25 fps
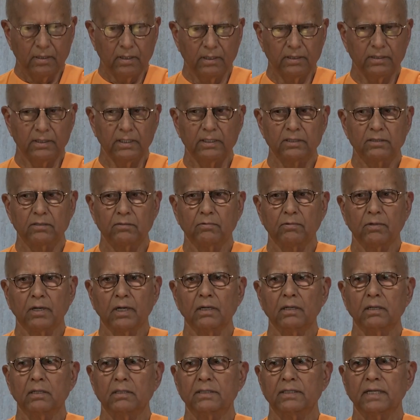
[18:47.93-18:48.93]
in this
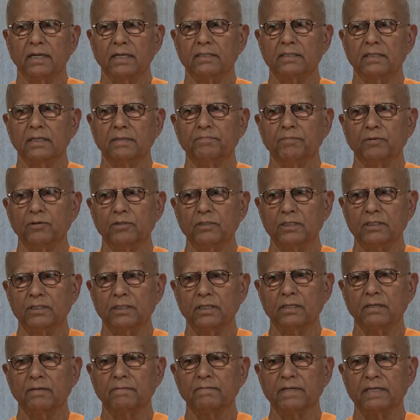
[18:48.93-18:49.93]
world take the
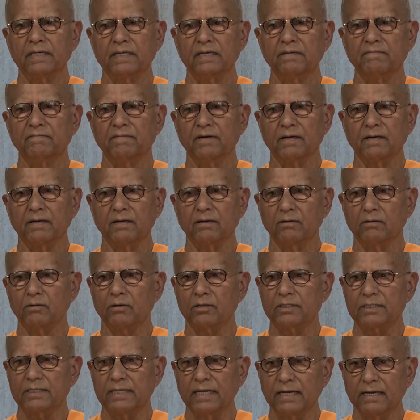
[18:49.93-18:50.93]
position of a giver,
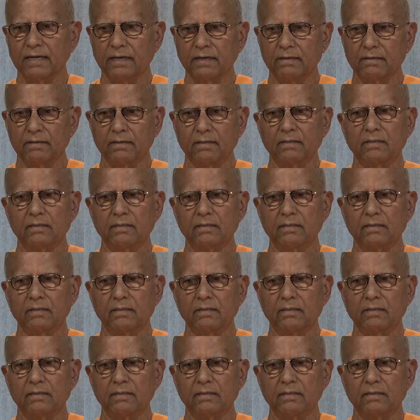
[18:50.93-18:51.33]
not taker.